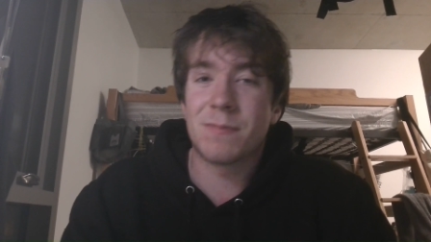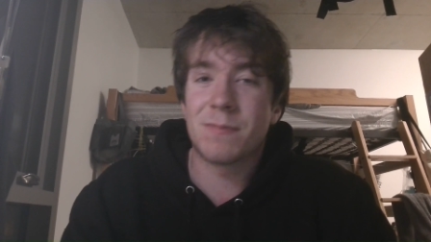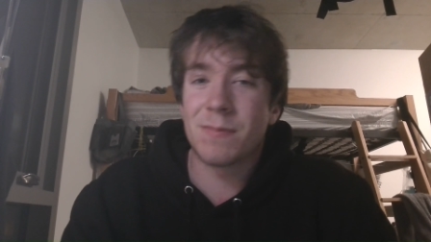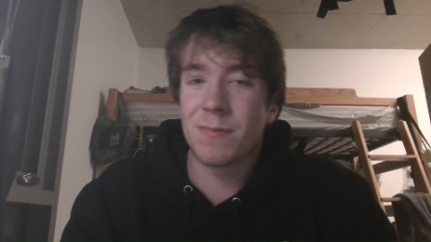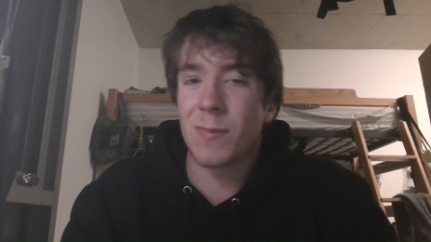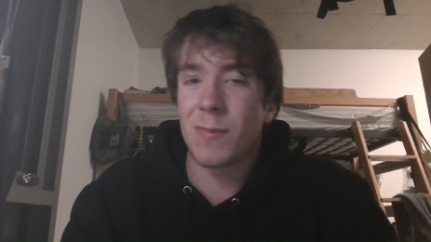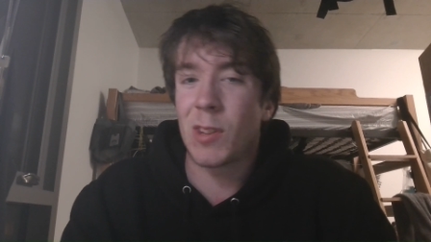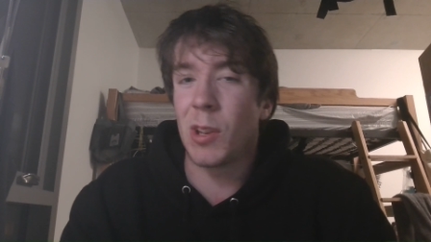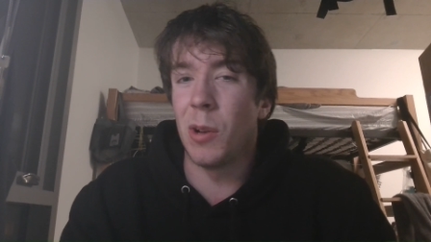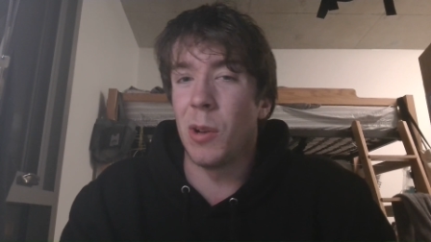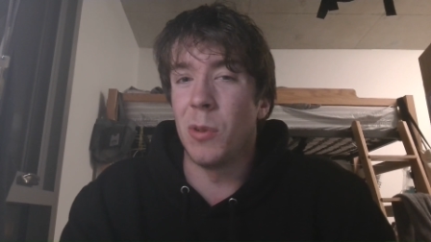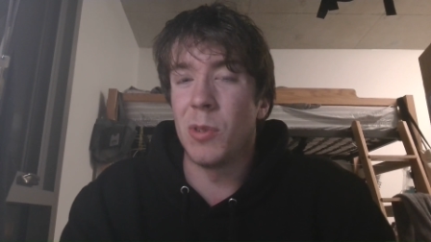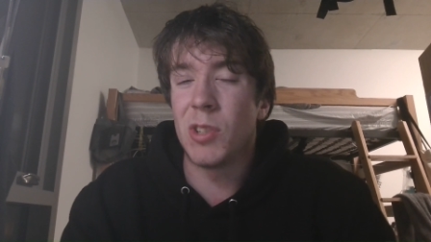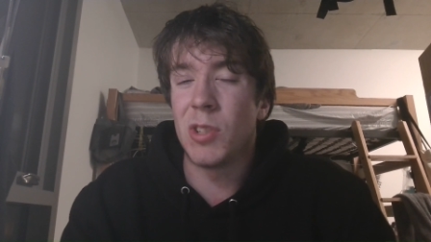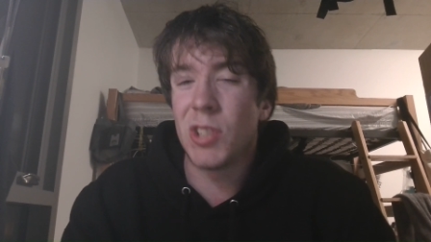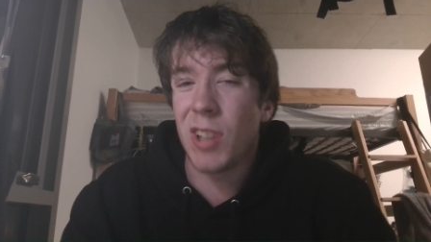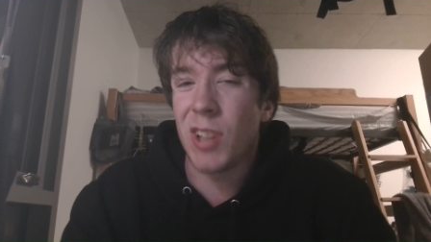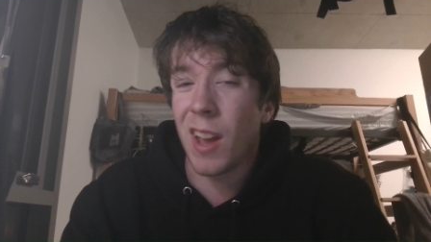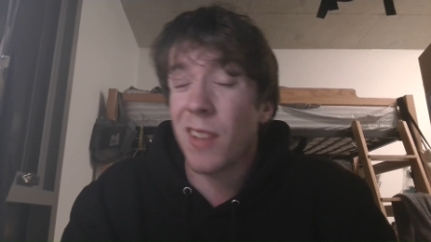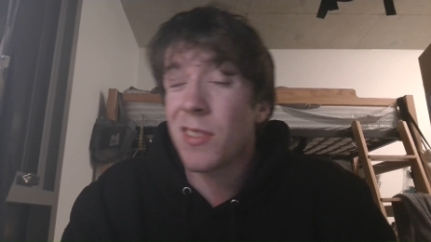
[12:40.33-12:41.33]
so
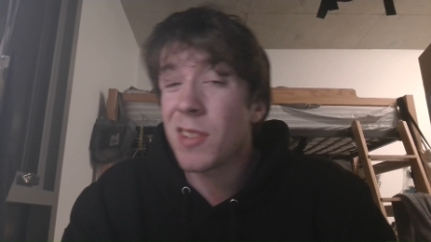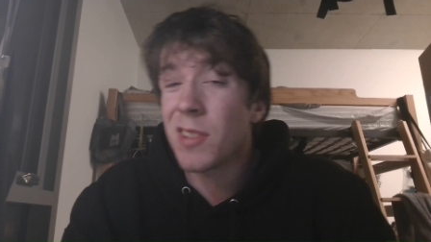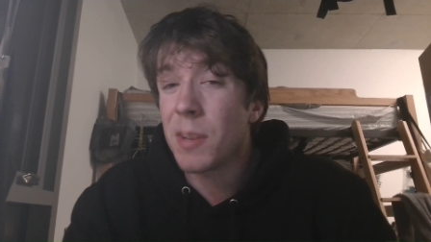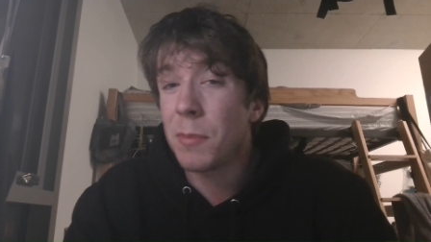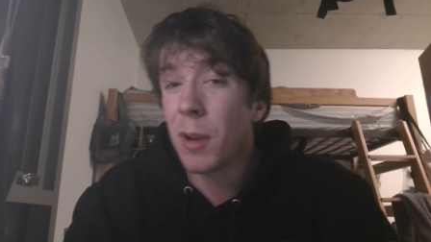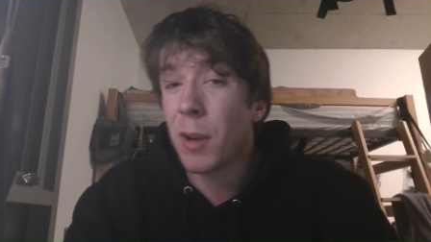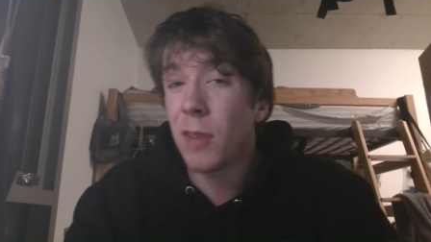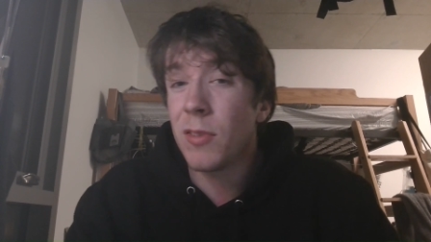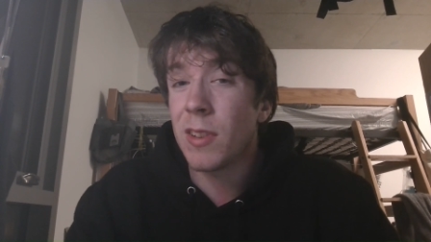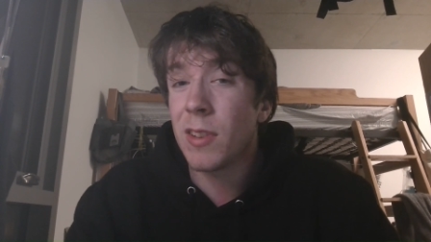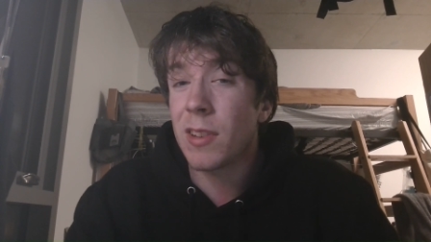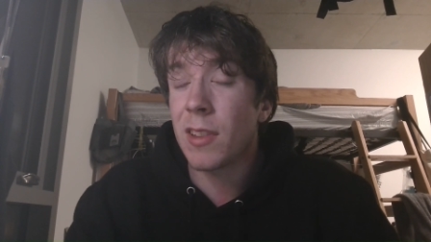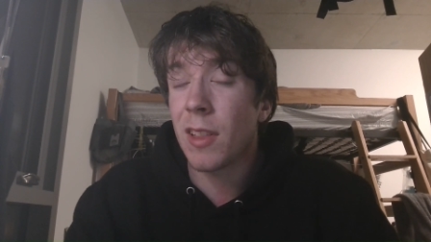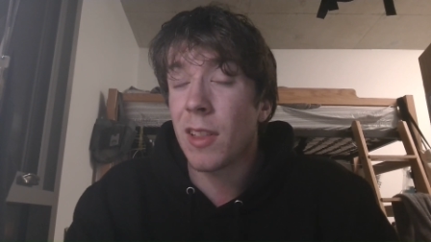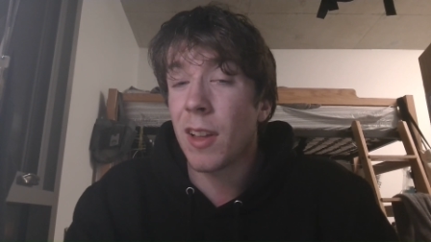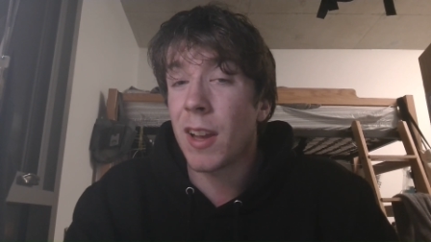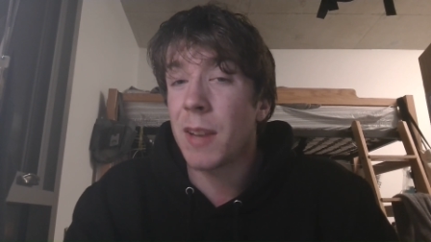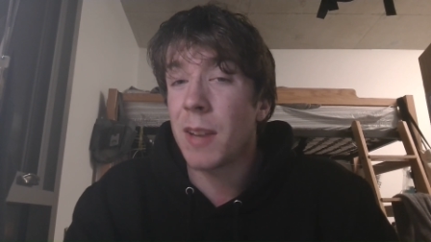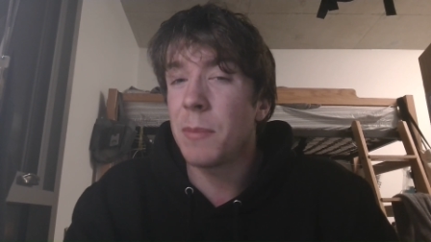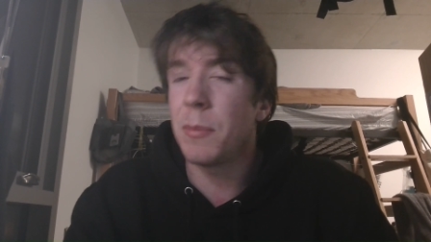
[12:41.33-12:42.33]
just above this
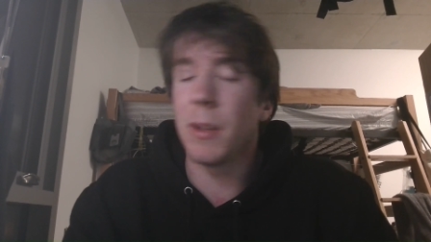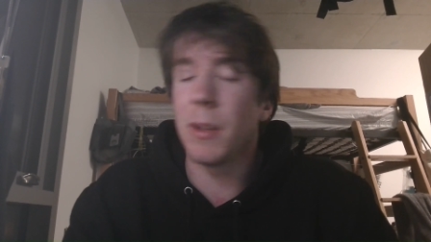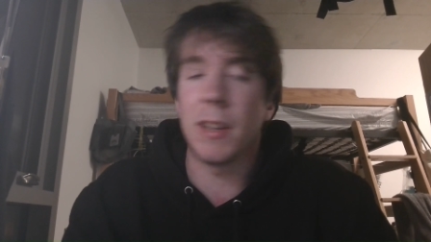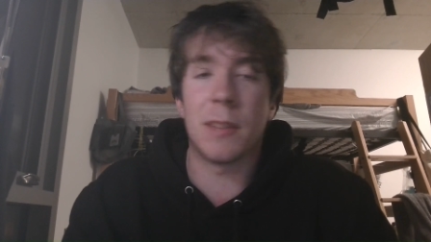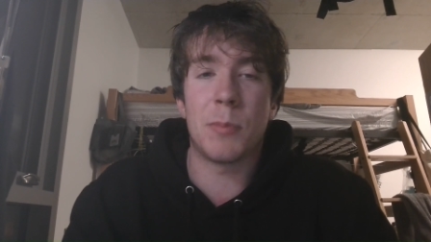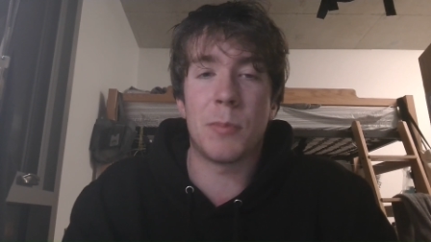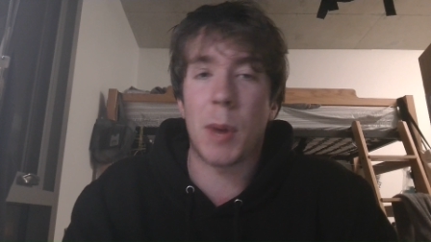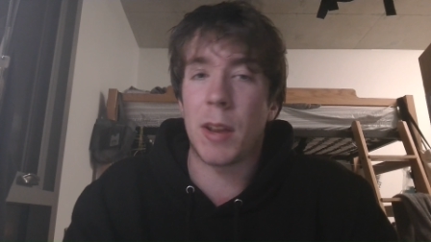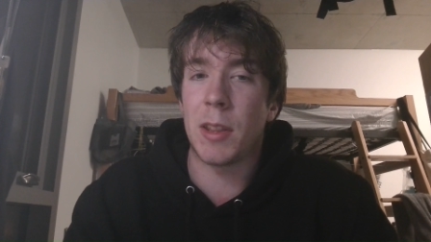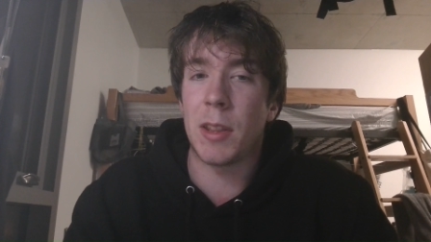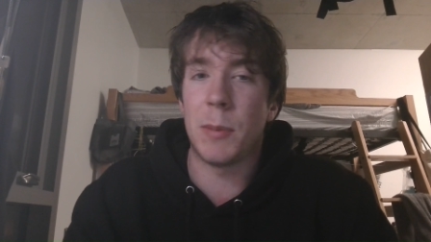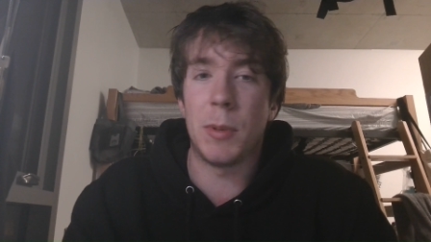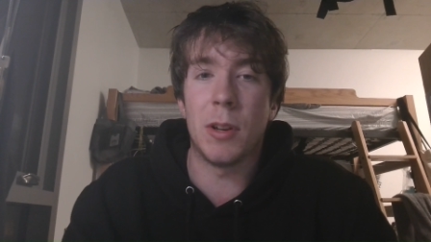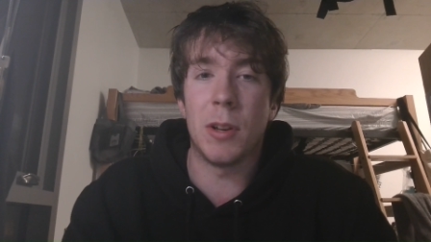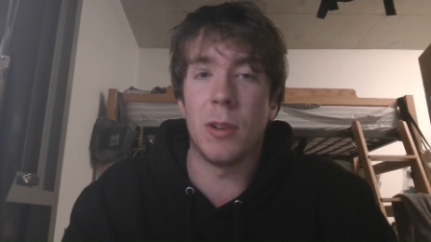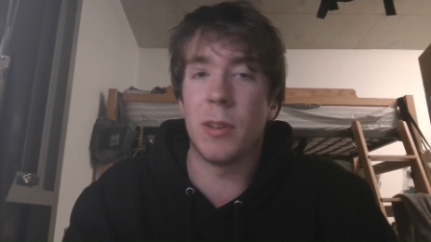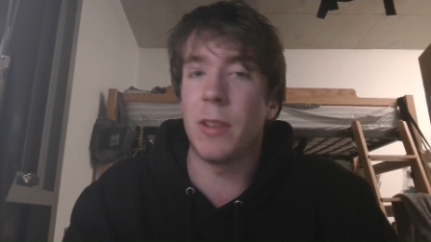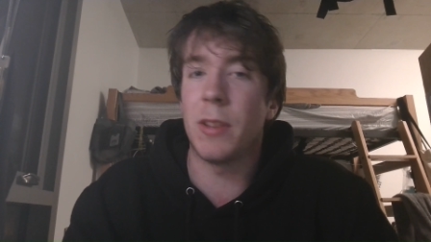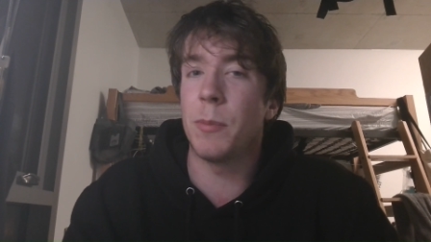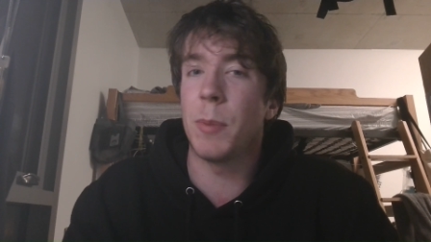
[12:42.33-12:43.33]
line, but it's Bradley
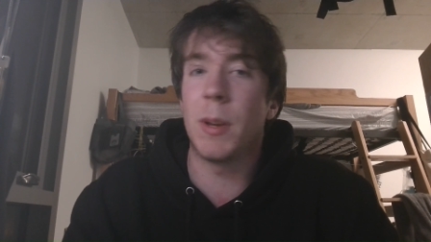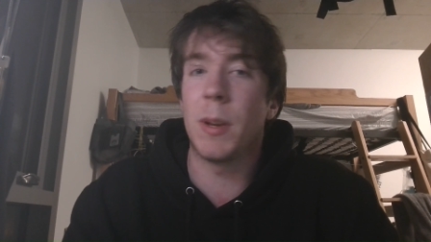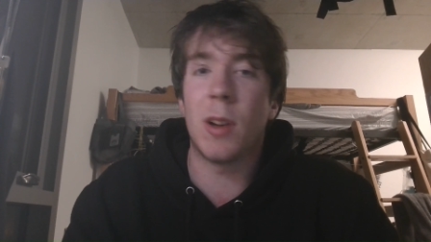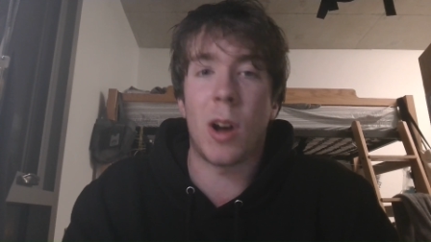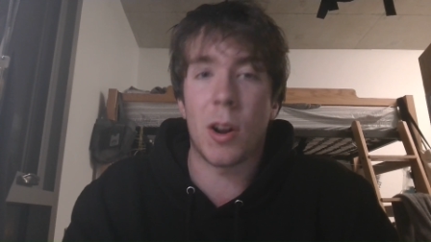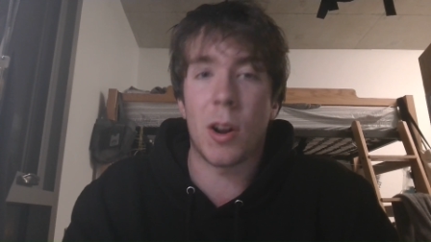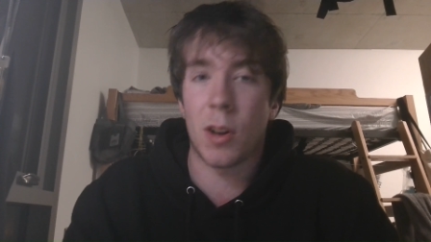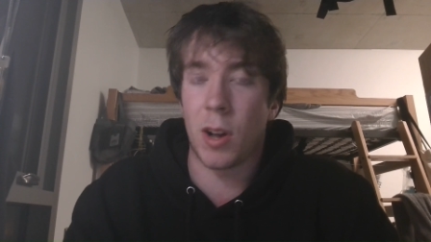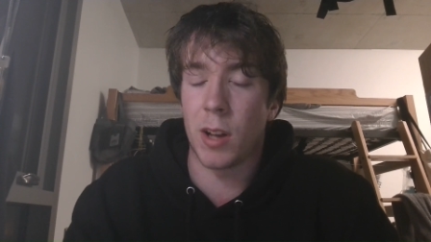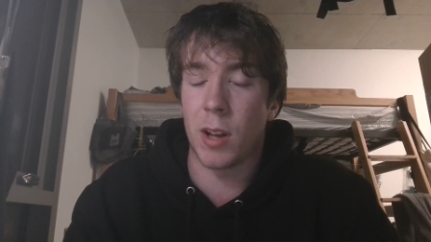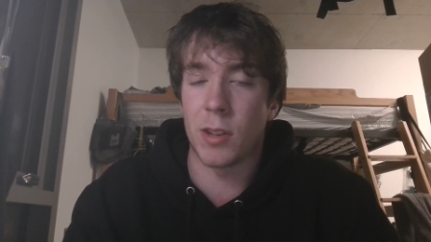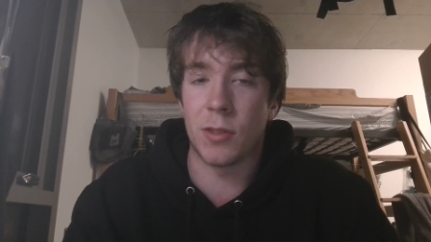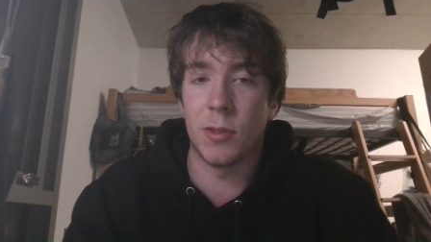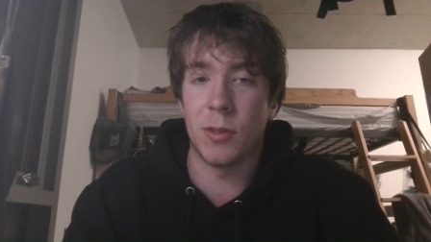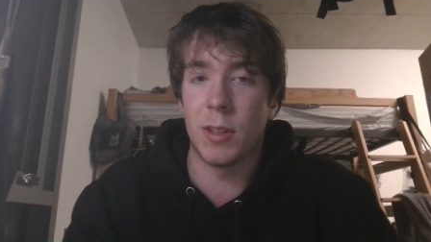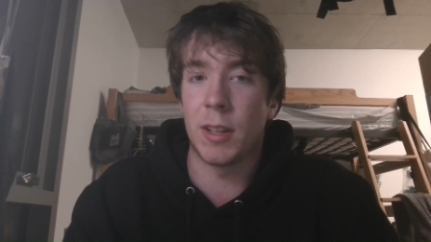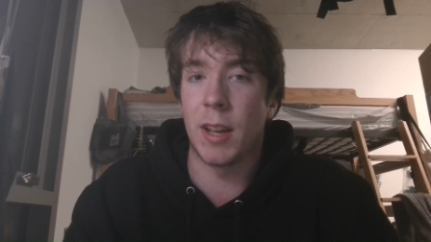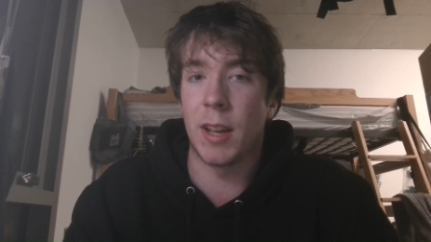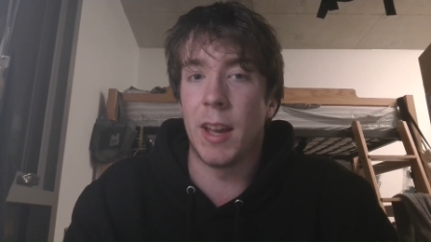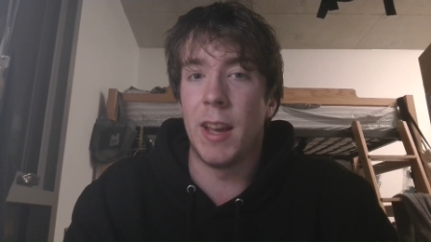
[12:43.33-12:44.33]
Beal. He's been on a hot
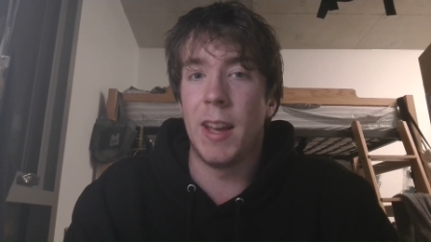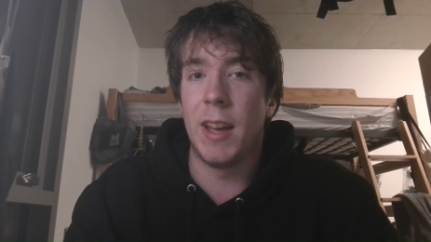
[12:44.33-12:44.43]
streak.